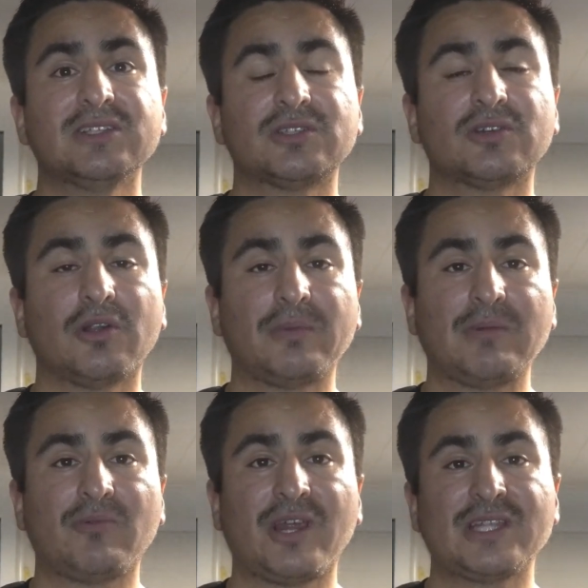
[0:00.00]
to grow my
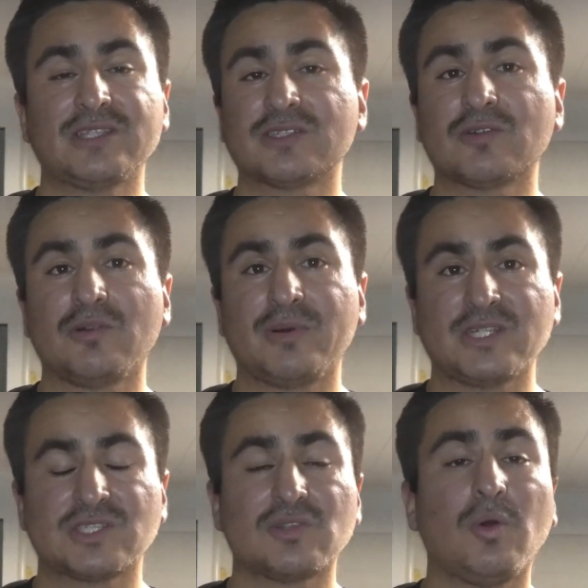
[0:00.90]
brand and to grow my
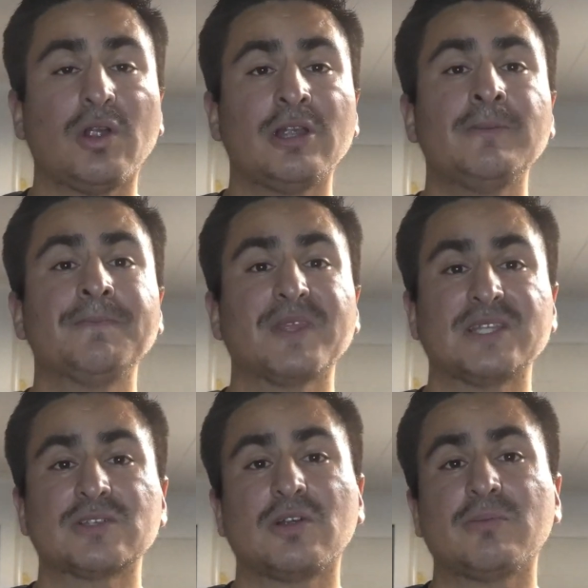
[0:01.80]
store
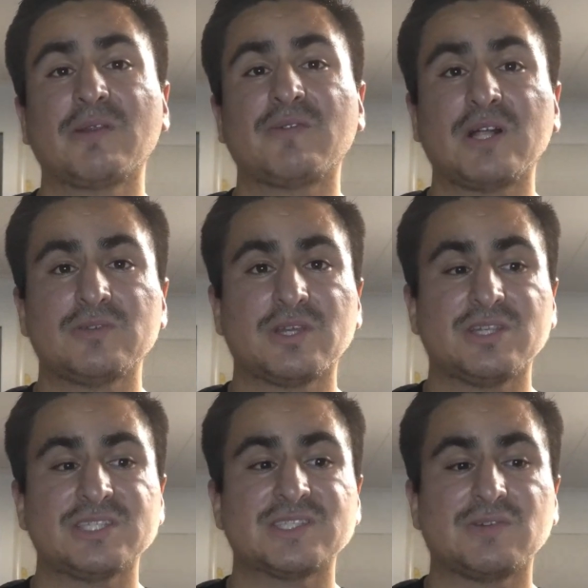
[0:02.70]
and to grow my following
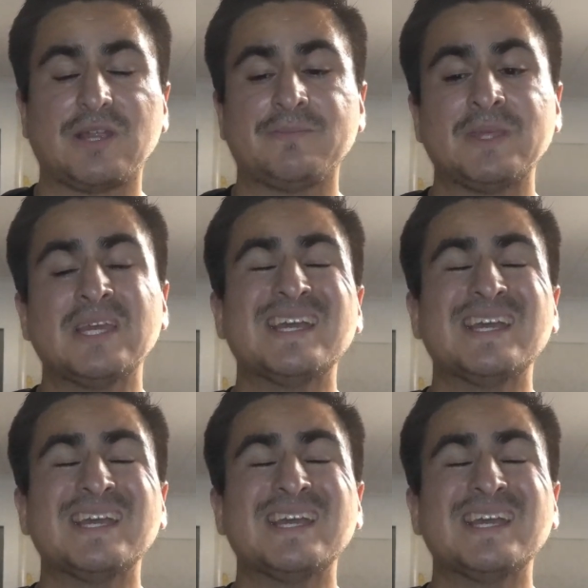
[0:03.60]
on Instagram.